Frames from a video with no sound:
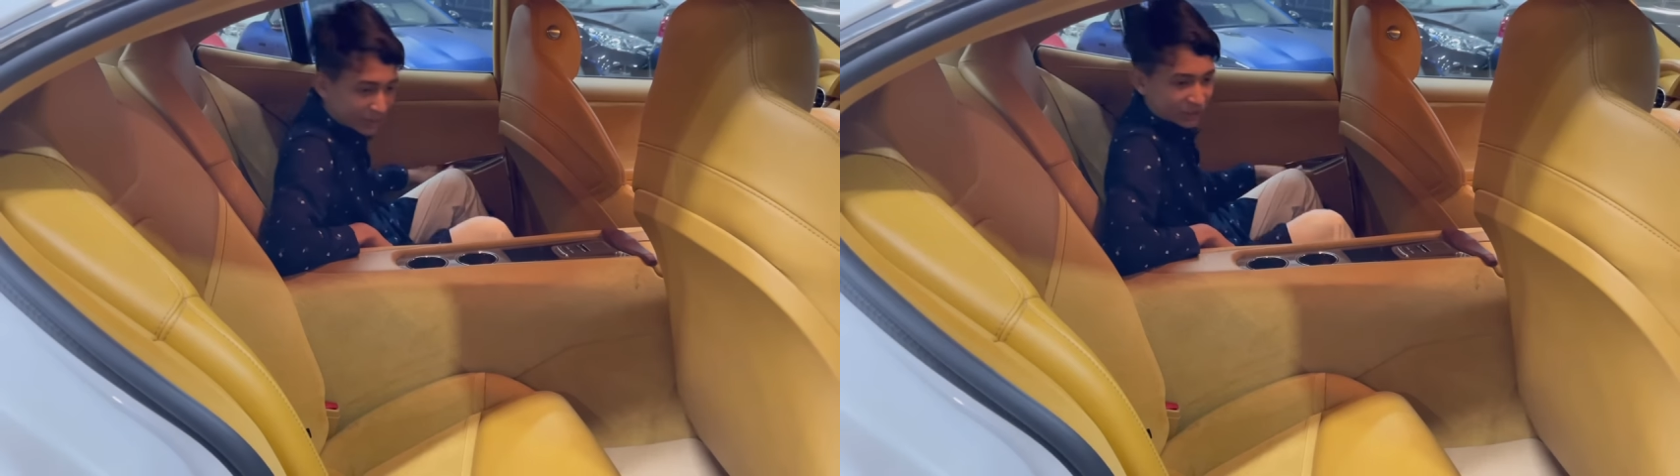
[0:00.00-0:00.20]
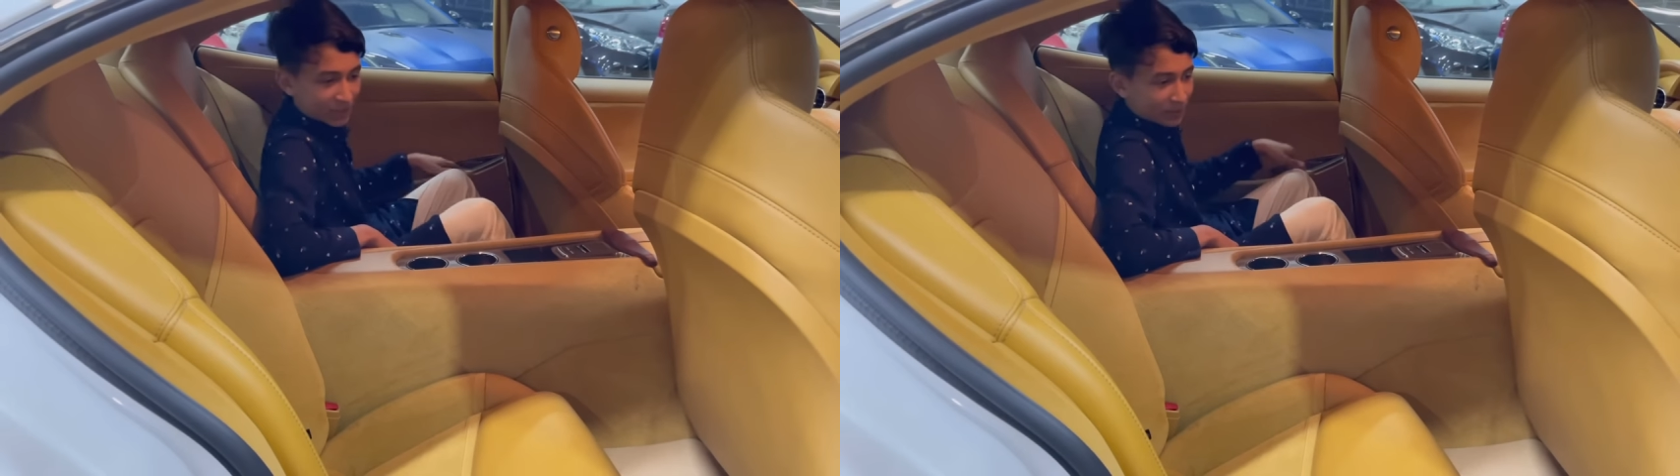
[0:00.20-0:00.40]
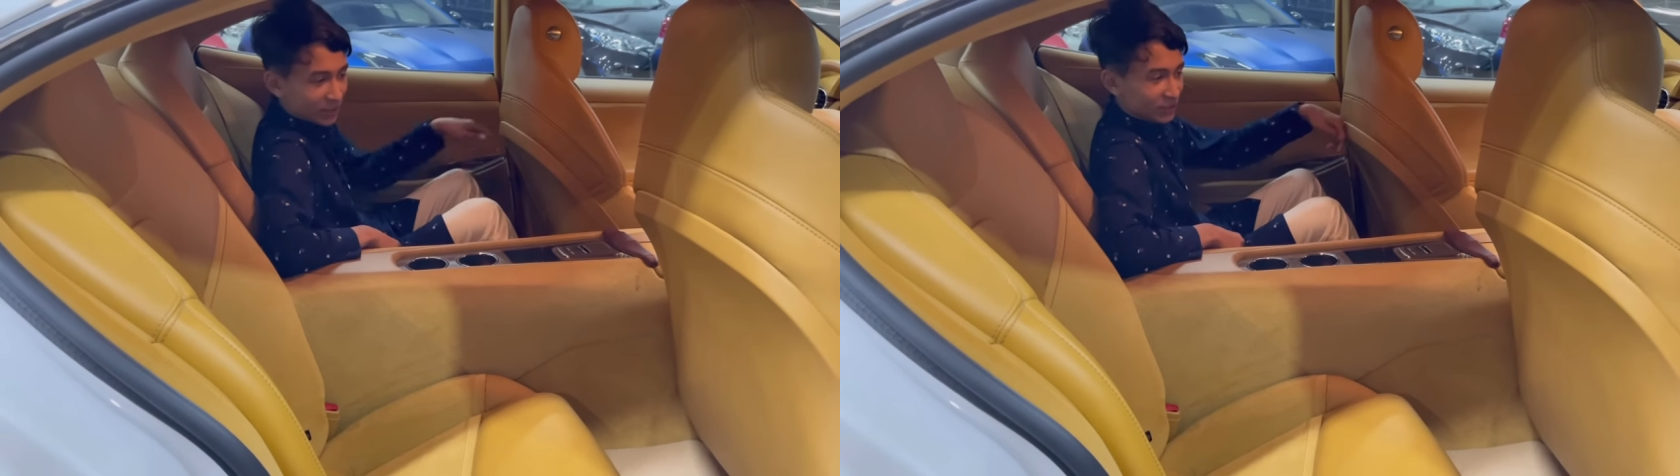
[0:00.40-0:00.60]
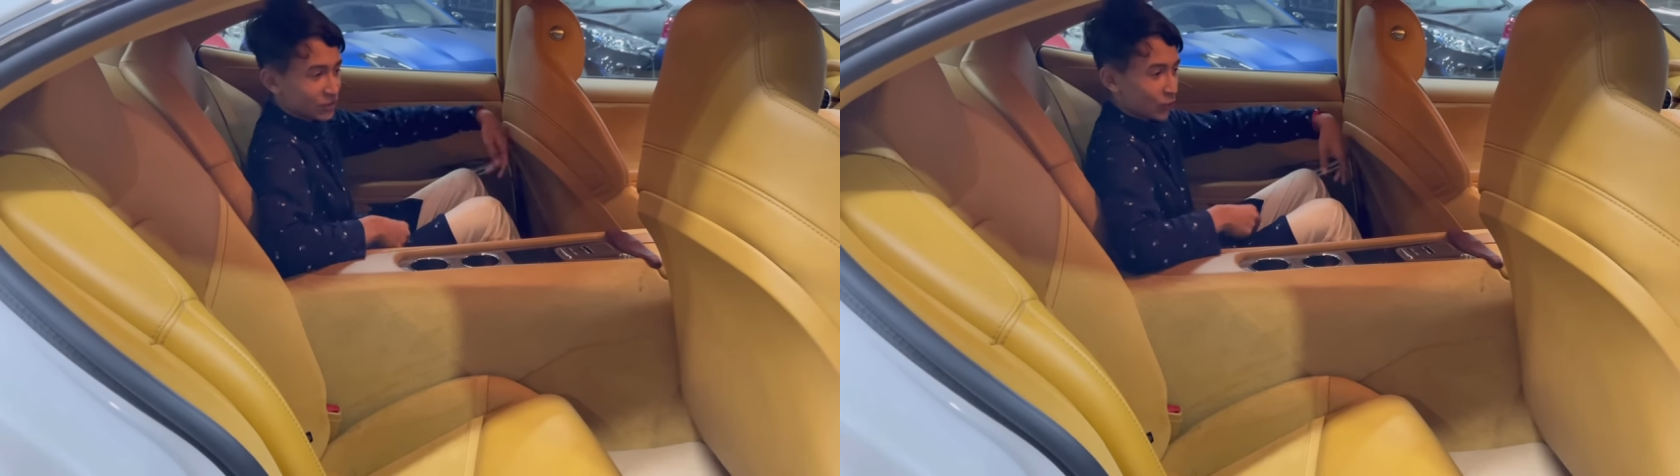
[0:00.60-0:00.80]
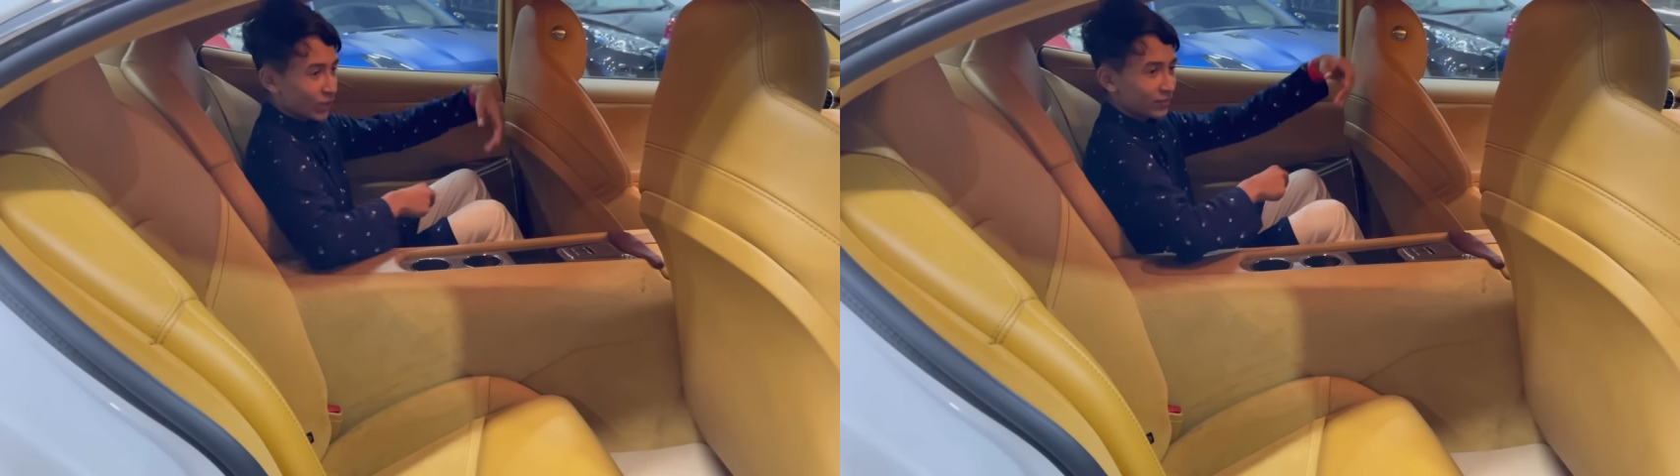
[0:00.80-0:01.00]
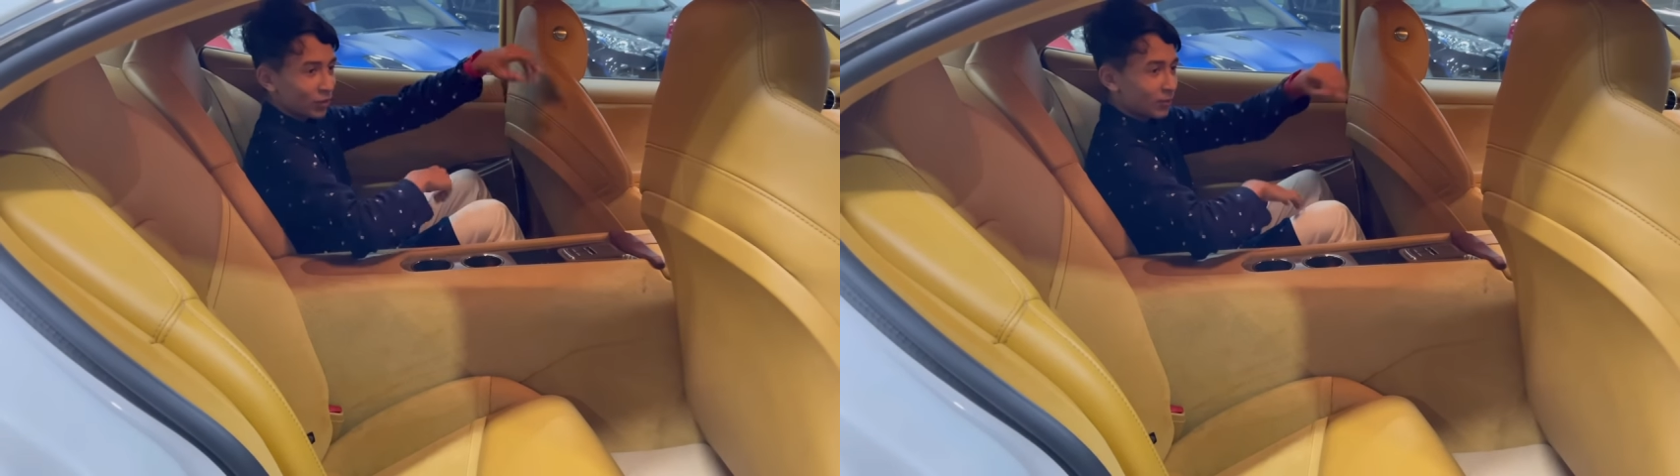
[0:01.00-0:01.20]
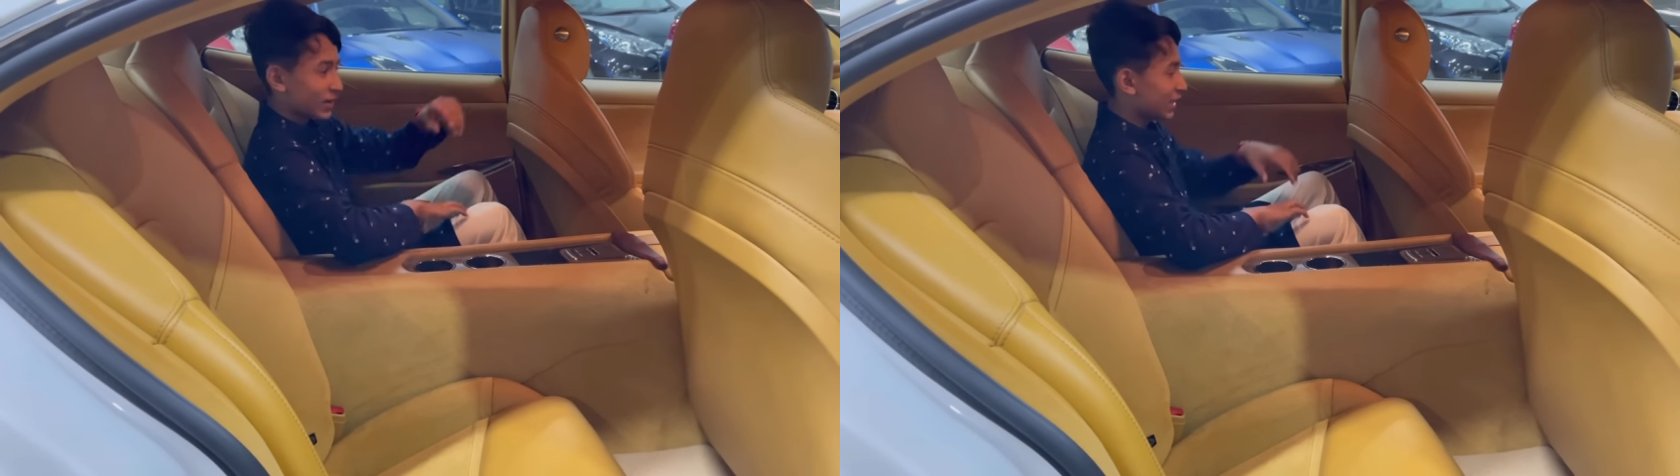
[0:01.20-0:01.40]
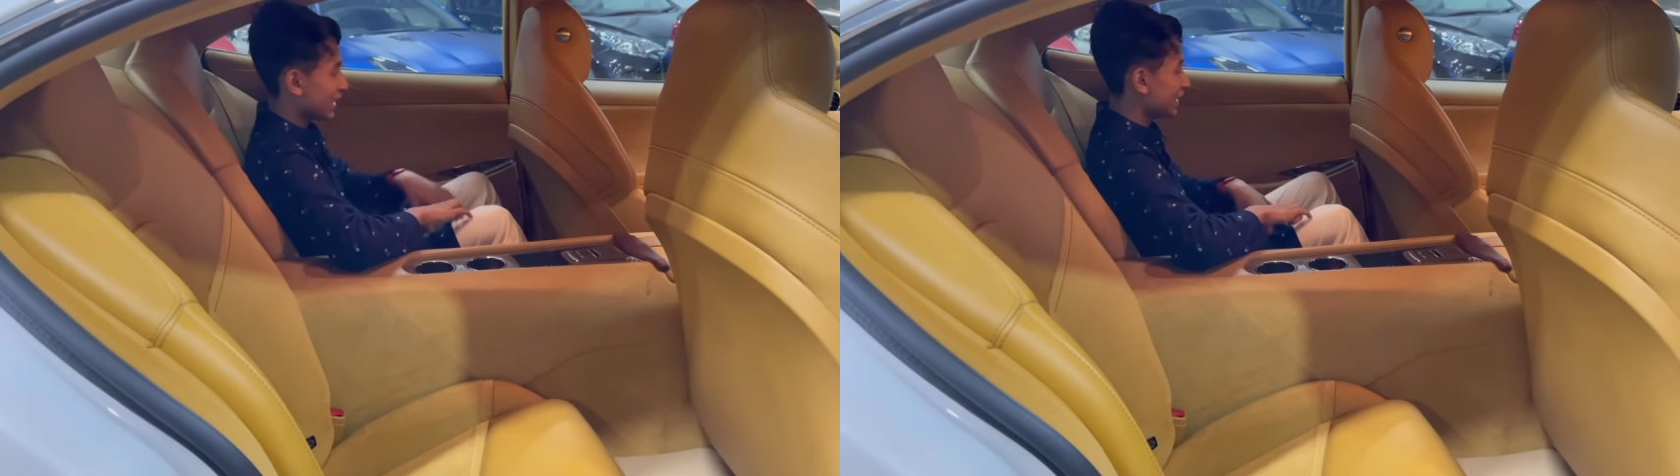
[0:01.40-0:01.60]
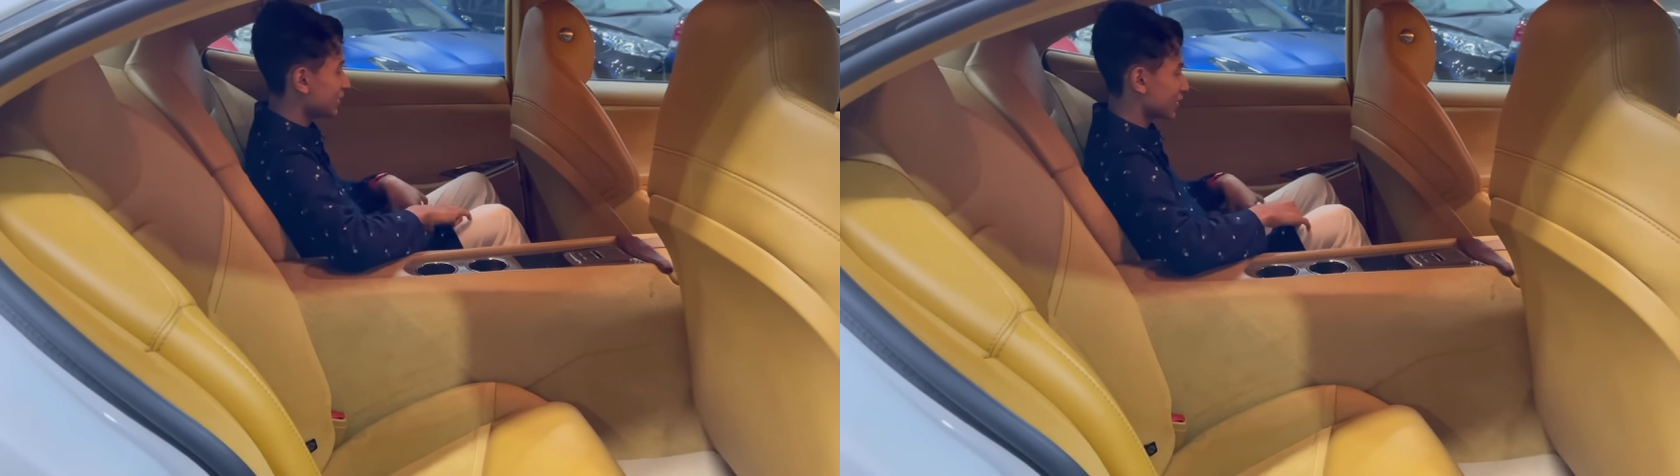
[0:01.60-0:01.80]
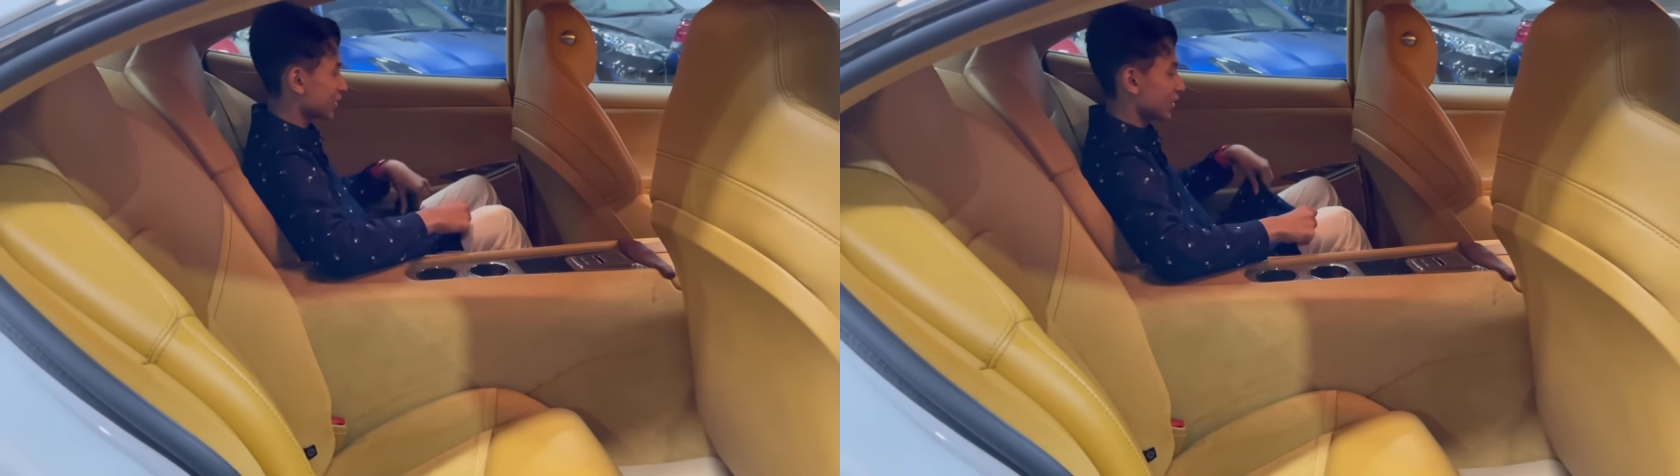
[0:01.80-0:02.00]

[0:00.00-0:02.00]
I'm actually pretty short for my age.